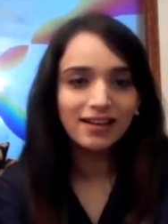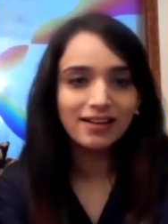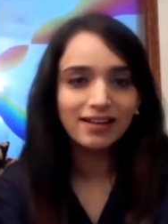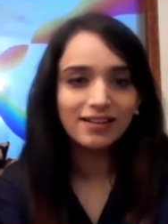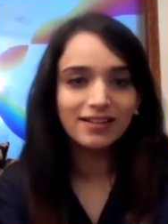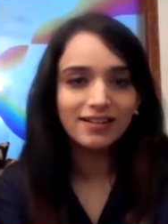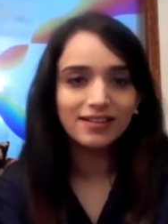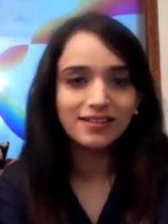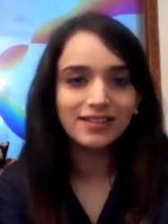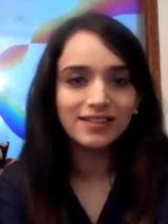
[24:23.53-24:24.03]

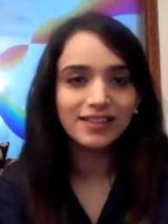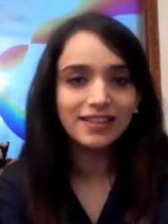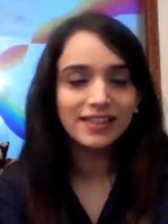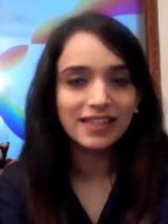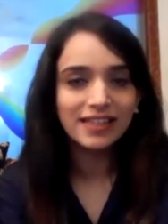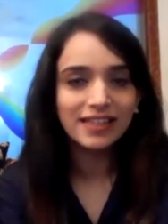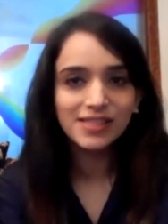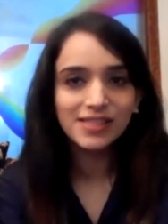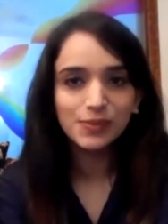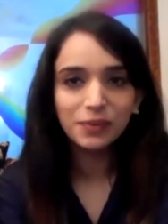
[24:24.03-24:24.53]
Uh,
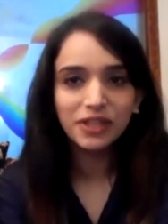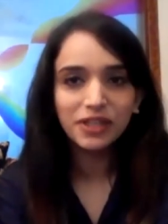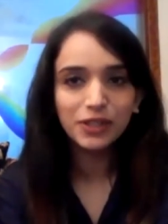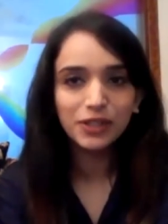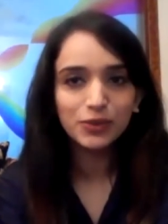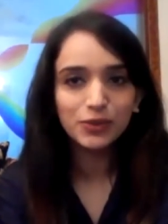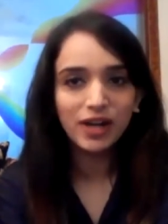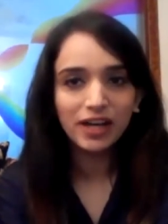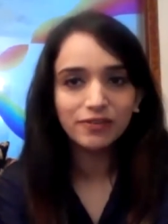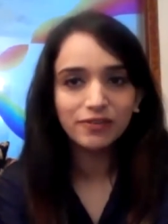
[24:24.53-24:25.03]
yes, we
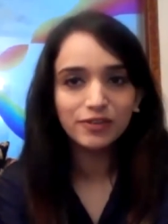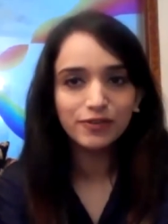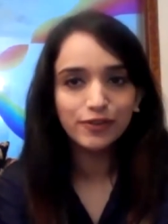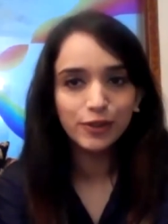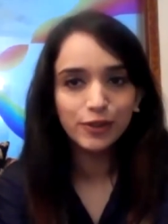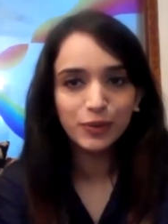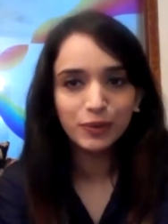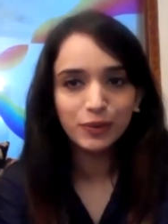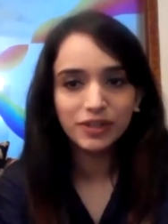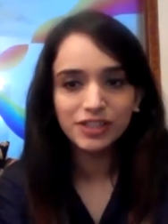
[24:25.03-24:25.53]
do have a
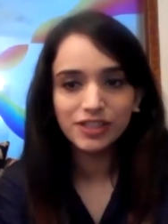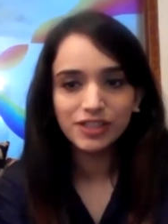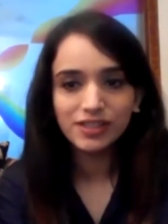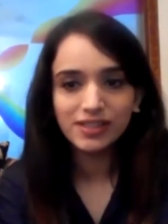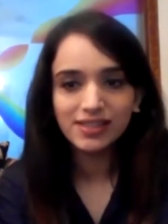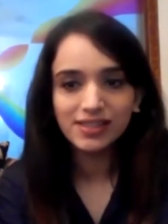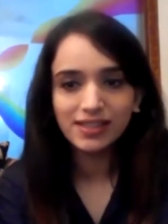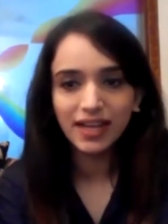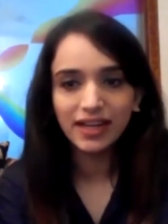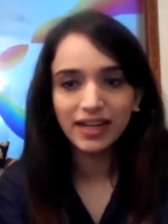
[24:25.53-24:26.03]
few
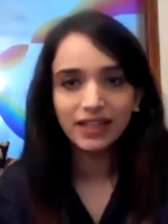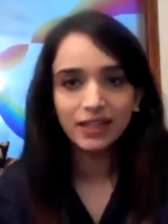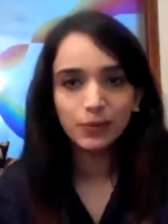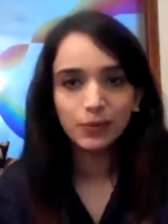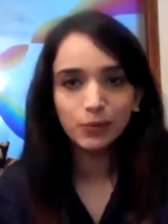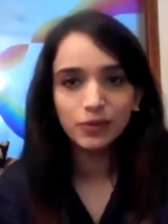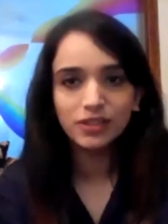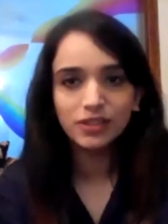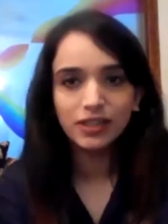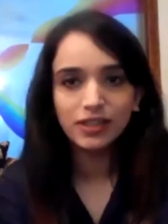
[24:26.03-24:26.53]
questions lined
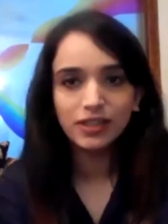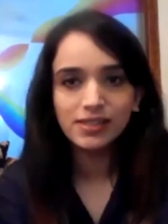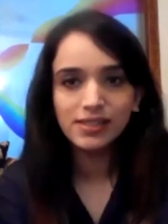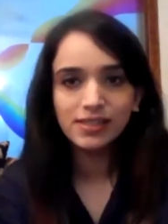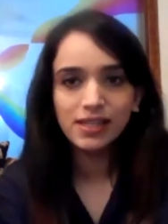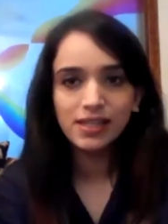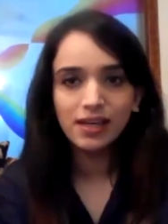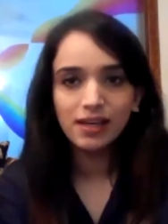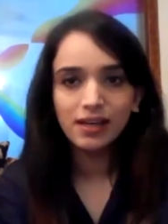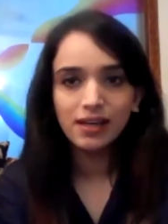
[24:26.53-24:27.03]
up with
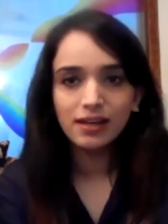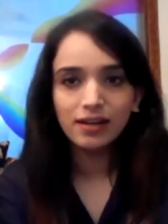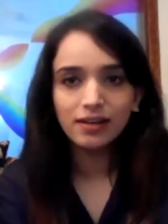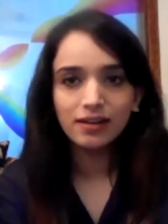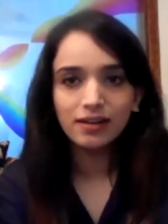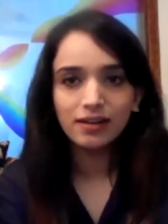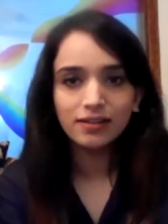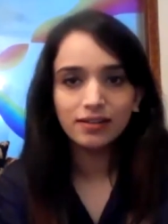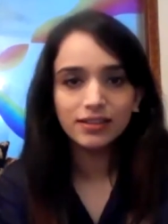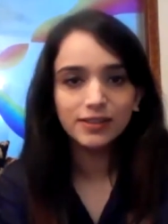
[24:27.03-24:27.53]
us.
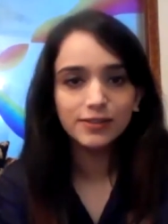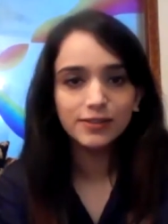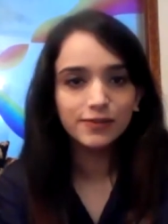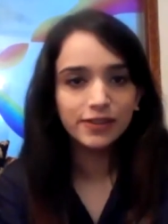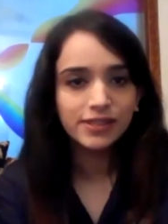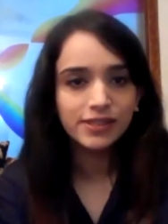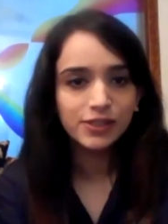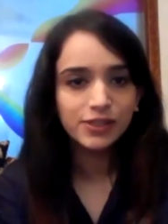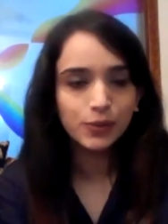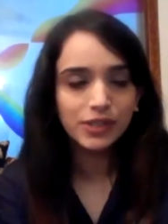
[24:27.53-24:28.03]
Uh, the
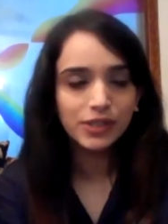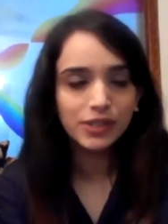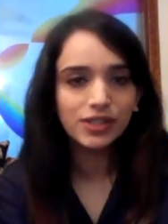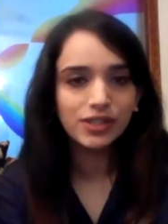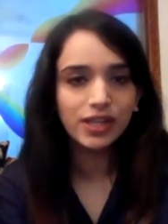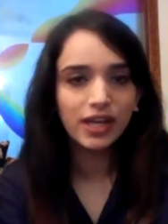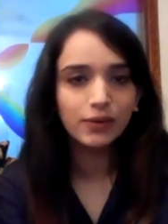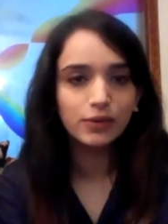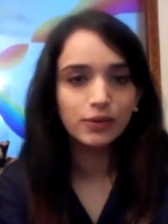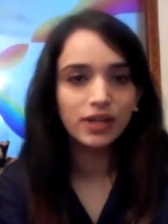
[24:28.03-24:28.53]
first
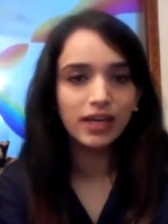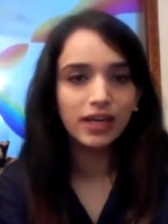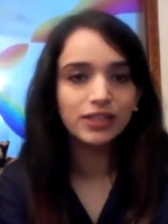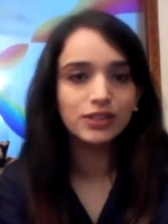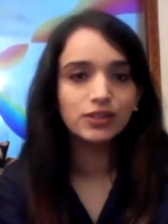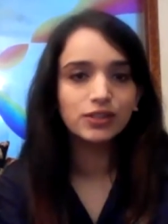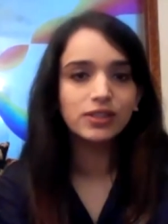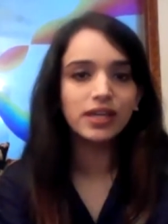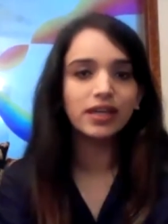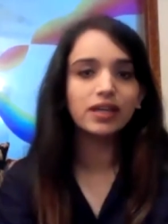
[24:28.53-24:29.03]
question I would
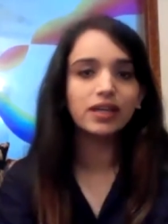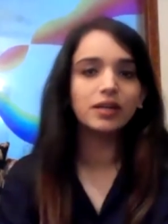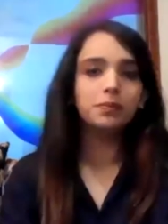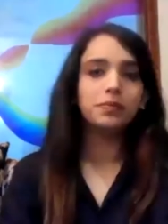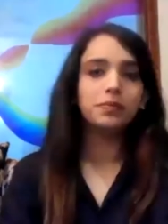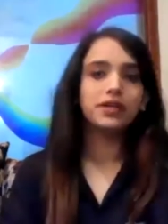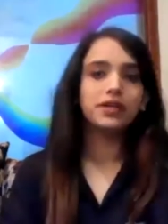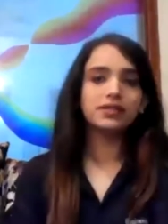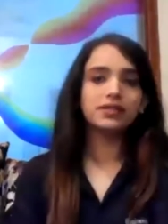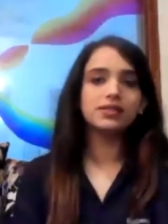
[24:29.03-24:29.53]
like to take
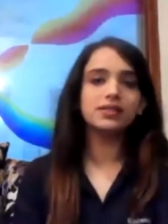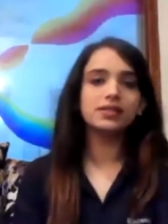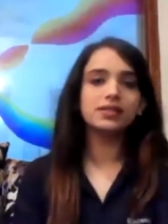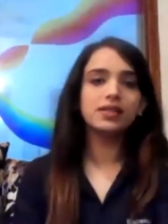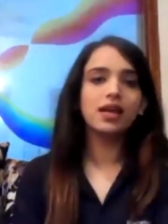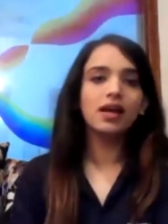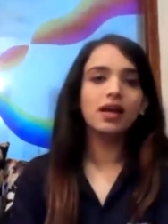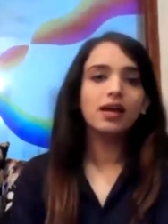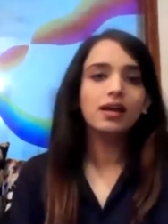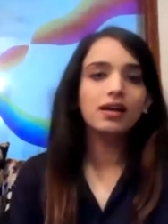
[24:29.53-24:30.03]
up
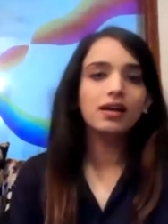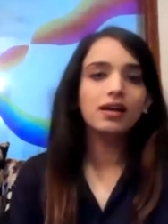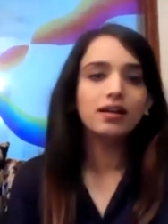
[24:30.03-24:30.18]
is,